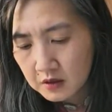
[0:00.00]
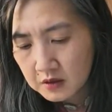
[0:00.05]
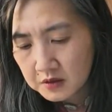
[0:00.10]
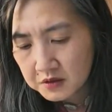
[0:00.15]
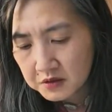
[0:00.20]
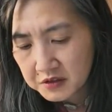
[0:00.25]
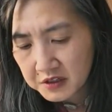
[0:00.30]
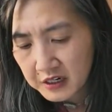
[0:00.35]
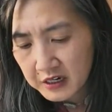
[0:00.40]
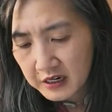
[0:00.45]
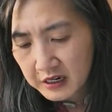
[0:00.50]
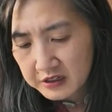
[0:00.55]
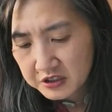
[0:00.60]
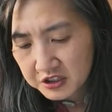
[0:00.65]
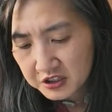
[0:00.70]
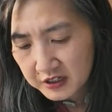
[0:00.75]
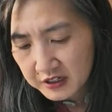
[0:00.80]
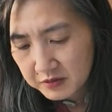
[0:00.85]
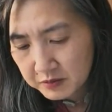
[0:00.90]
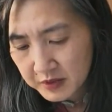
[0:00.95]
So yeah,
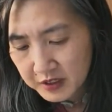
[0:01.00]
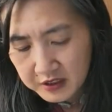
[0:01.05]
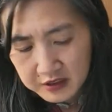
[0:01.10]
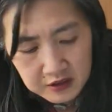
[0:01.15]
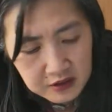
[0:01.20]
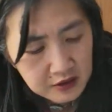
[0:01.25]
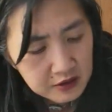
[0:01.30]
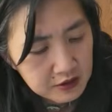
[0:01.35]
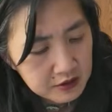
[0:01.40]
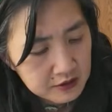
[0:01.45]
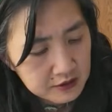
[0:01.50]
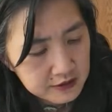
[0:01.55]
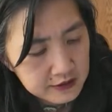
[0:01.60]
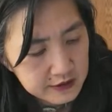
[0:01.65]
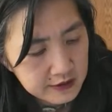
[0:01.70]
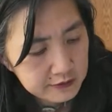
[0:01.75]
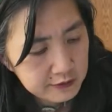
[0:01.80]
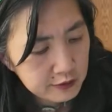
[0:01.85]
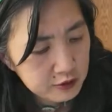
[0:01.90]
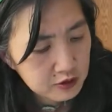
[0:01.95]
Angela, I made
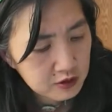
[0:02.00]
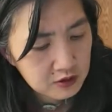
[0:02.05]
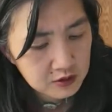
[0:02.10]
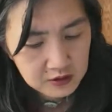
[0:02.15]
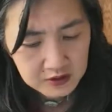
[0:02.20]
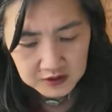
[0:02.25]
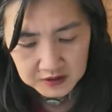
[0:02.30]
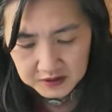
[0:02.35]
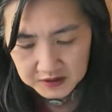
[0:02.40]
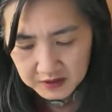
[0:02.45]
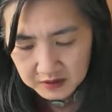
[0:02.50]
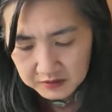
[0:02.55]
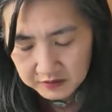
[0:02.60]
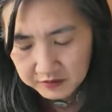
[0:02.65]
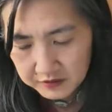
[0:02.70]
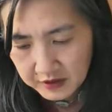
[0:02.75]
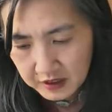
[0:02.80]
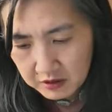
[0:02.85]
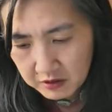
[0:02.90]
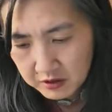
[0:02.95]
several
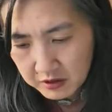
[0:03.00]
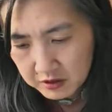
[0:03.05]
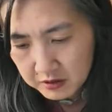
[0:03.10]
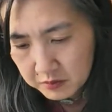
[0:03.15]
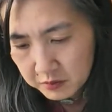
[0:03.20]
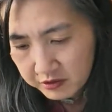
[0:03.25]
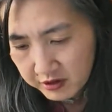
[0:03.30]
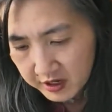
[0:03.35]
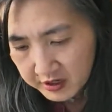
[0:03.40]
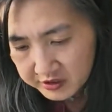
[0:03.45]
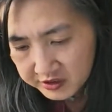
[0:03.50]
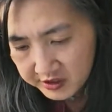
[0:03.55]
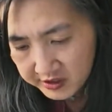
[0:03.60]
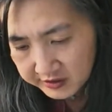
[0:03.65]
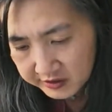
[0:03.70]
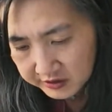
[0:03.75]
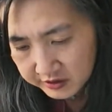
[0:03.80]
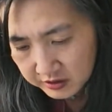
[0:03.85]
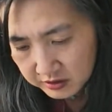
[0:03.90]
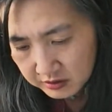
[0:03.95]
sunflower
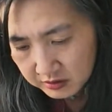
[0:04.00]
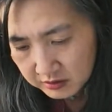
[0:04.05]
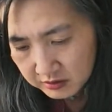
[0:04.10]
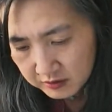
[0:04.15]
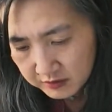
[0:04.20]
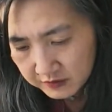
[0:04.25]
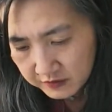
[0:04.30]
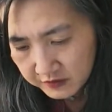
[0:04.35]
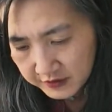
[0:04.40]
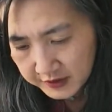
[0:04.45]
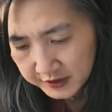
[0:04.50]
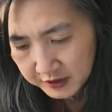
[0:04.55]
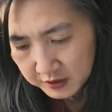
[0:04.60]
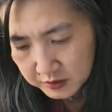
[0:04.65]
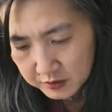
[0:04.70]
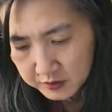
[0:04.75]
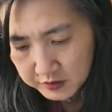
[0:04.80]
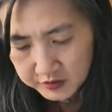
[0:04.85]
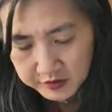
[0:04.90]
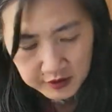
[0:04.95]
project
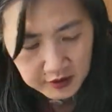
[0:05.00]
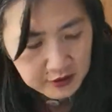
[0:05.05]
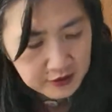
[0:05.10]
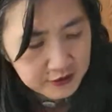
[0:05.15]
videos.